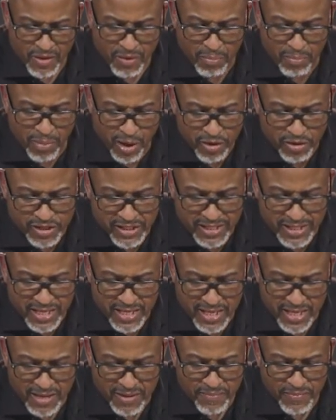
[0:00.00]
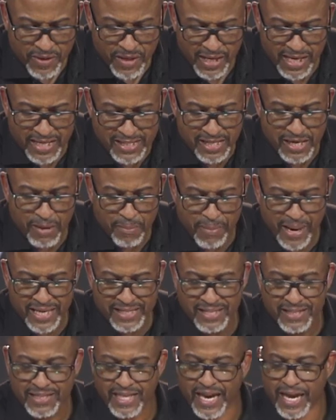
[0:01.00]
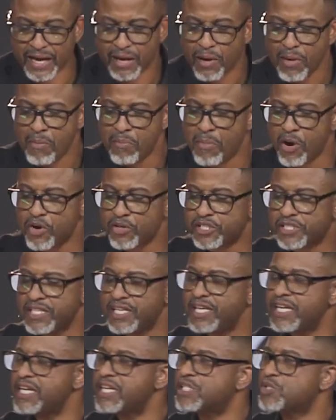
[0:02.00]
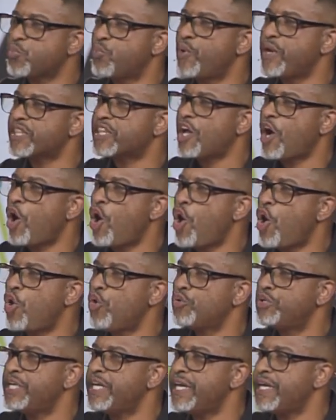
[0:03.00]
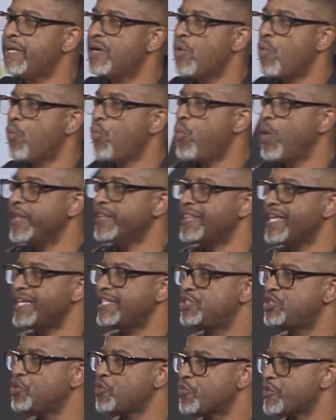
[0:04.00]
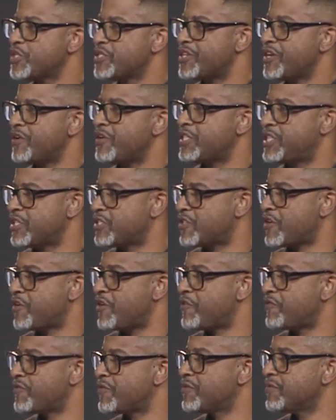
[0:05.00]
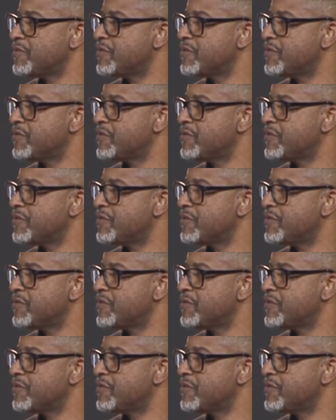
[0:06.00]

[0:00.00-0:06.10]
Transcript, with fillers: Mercy is an amazing thing. Mercy is withholding what they do reserve, deserve.